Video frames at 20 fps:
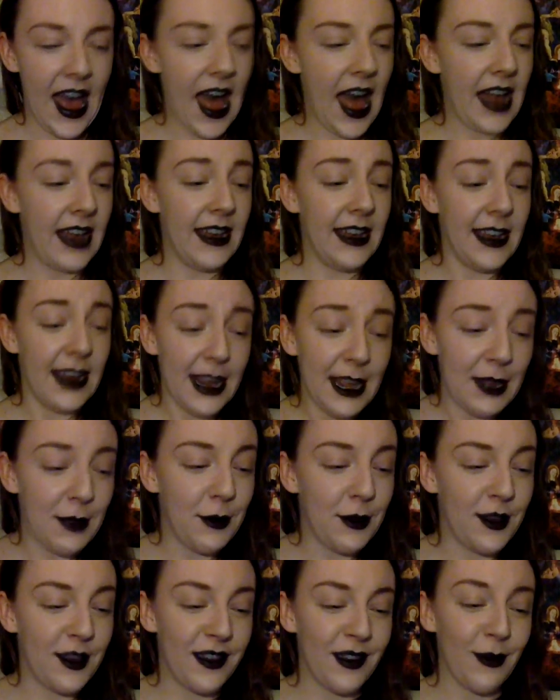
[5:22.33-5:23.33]
and knit you
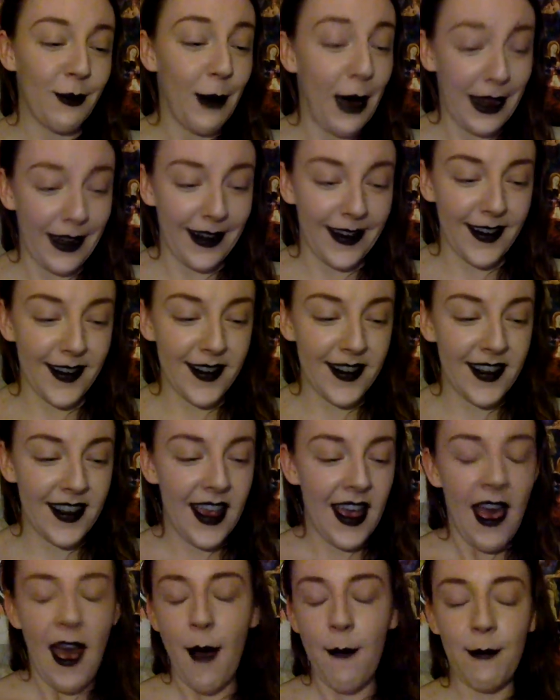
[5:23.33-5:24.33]
sweaters
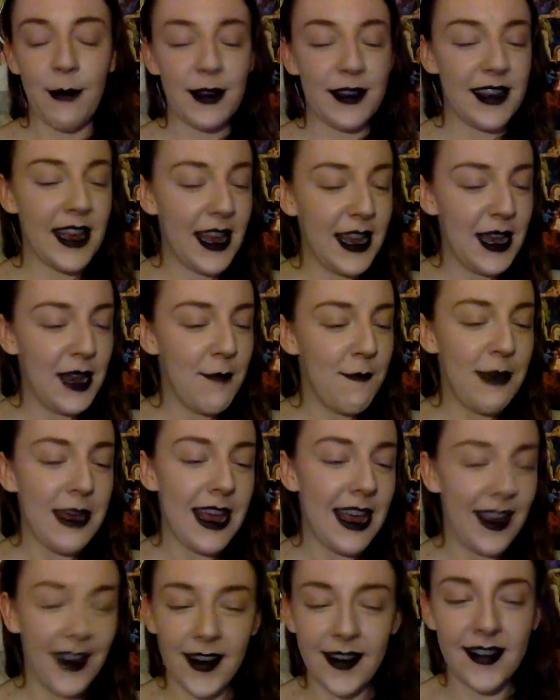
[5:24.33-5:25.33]
and pretend to be
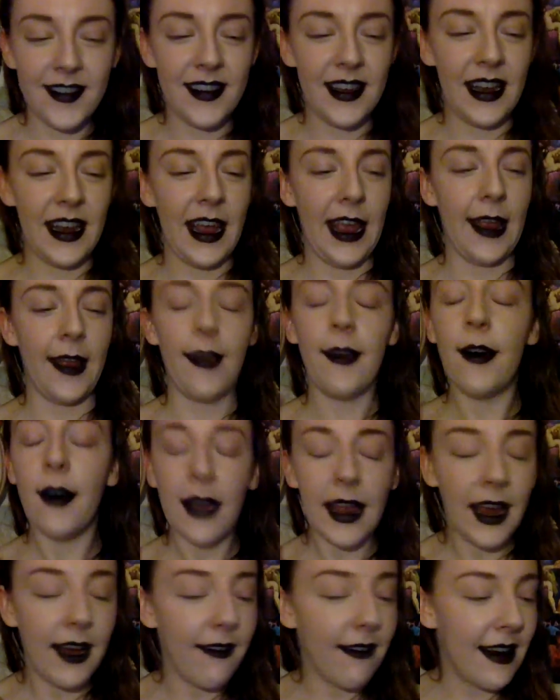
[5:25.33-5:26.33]
interested in
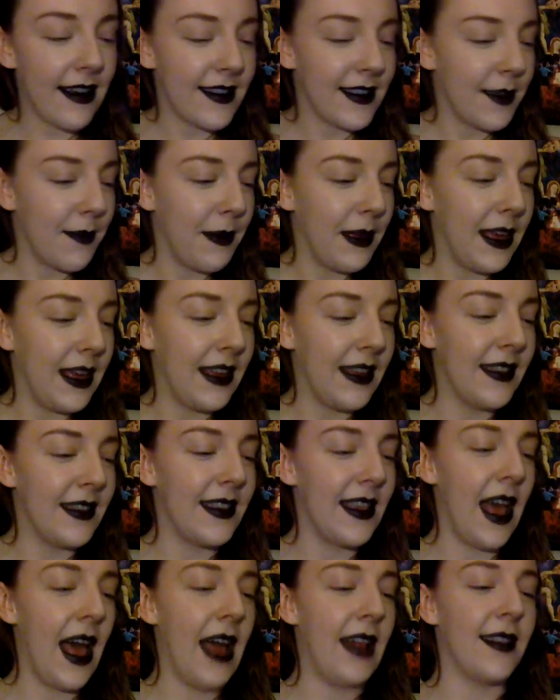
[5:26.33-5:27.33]
cookie
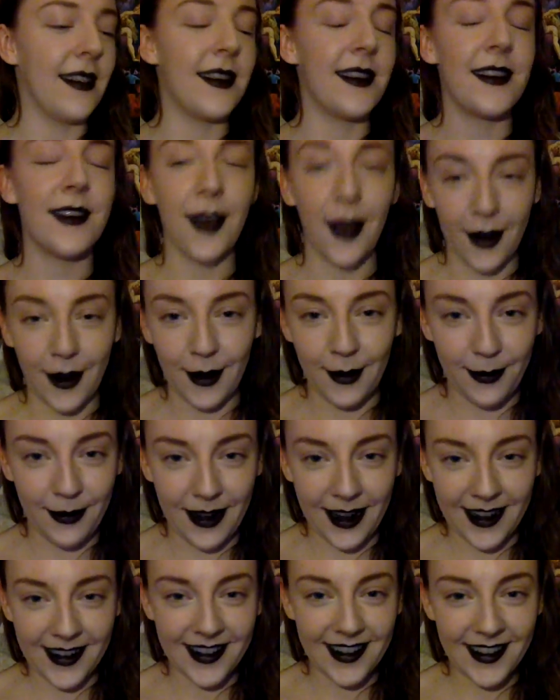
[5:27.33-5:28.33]
recipes and soccer
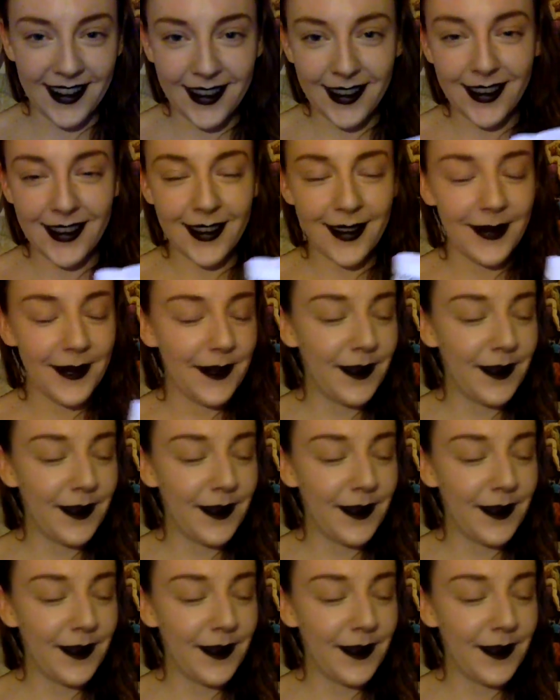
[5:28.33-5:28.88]
practice.